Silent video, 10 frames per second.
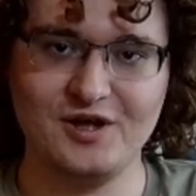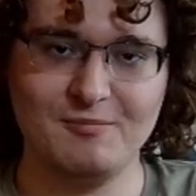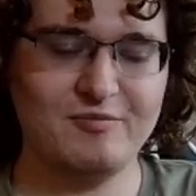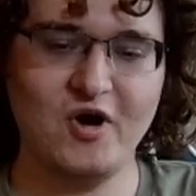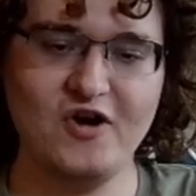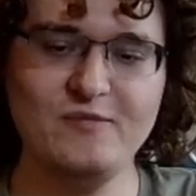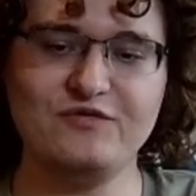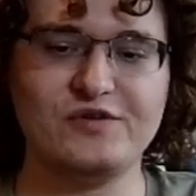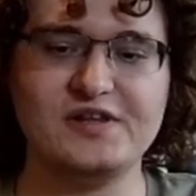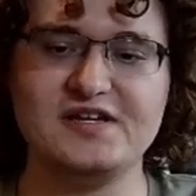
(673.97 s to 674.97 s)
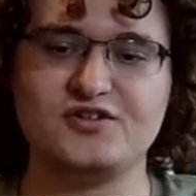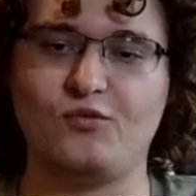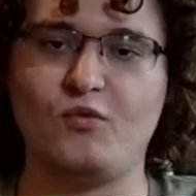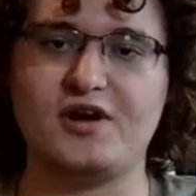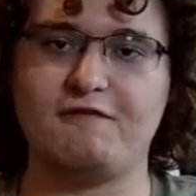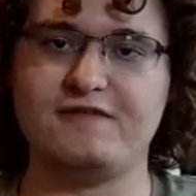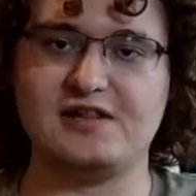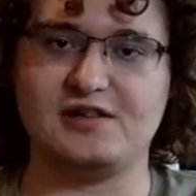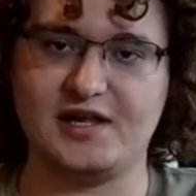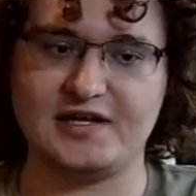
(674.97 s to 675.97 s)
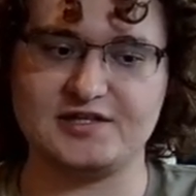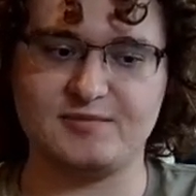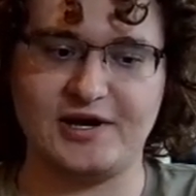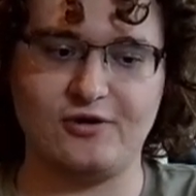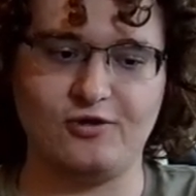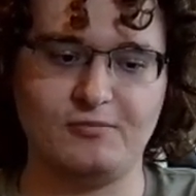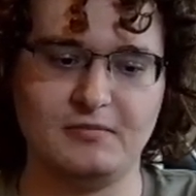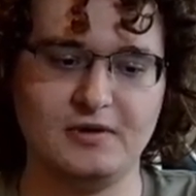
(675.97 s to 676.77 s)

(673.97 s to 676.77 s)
But a part of me really doesn't want to feel like it's my home.